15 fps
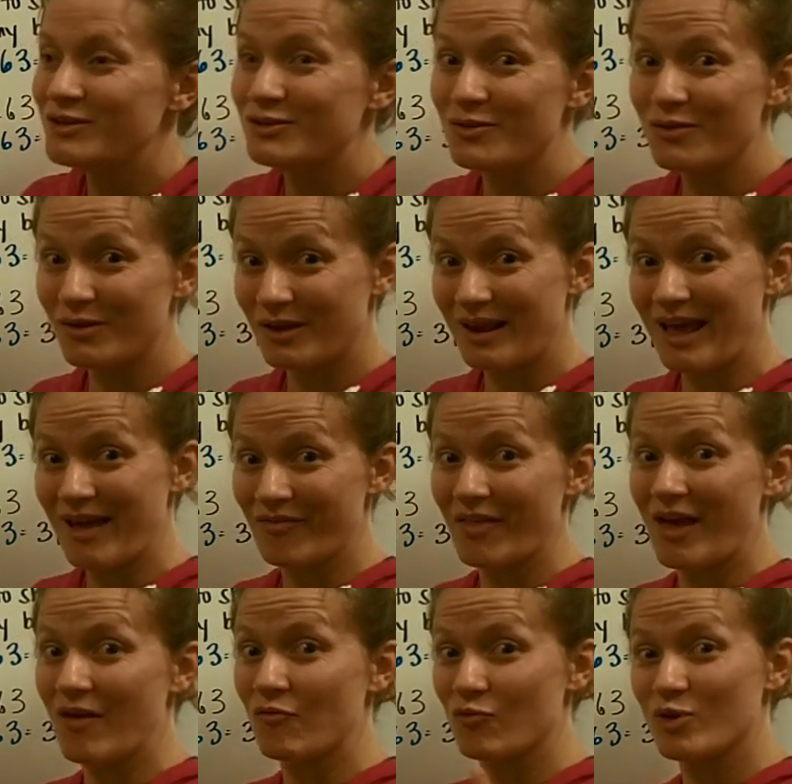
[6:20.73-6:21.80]
So they're going
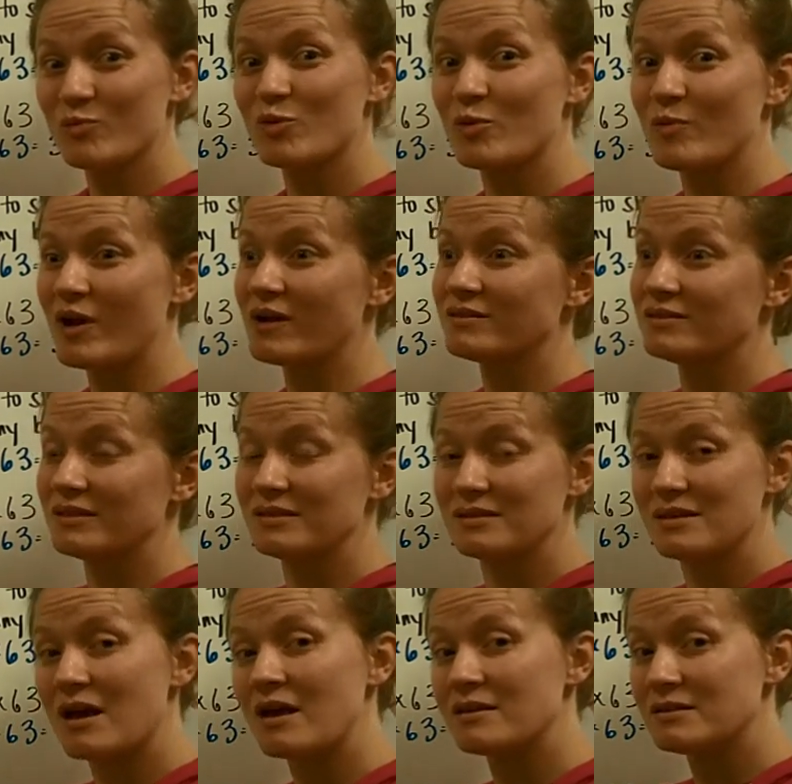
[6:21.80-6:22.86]
to have one more box
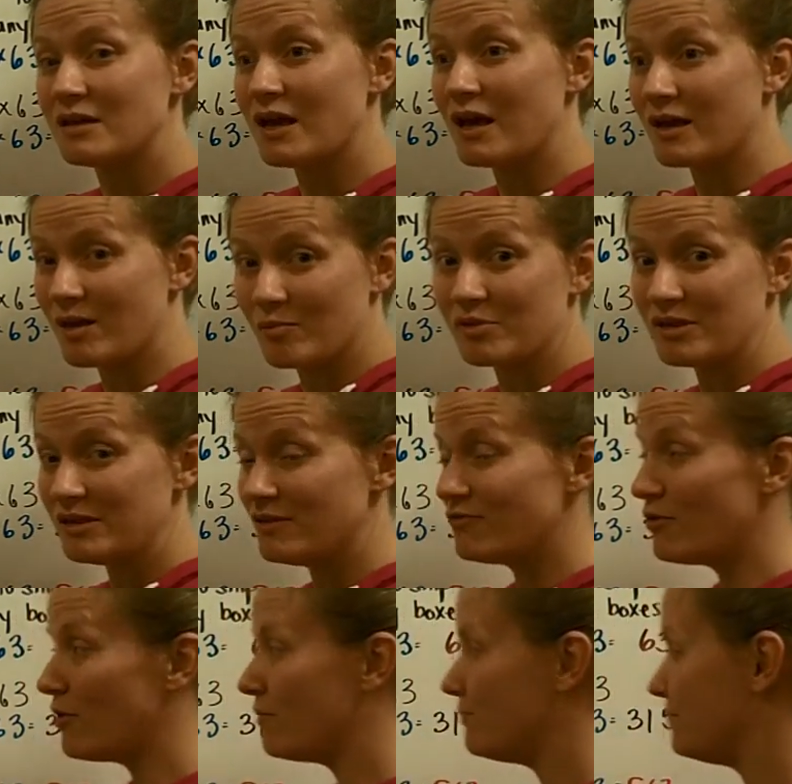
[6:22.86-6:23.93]
that's not completely
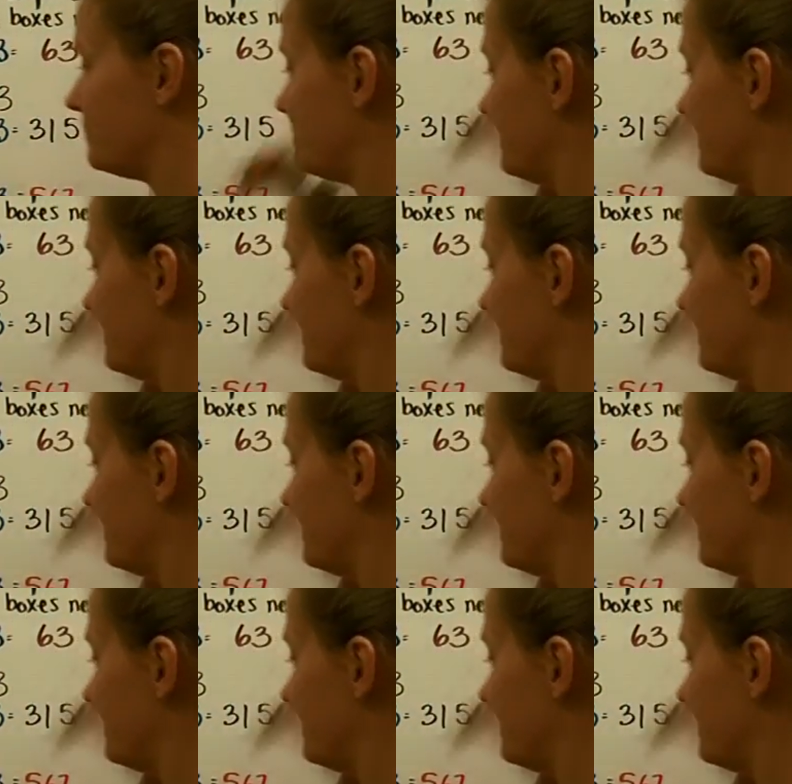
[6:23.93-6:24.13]
full.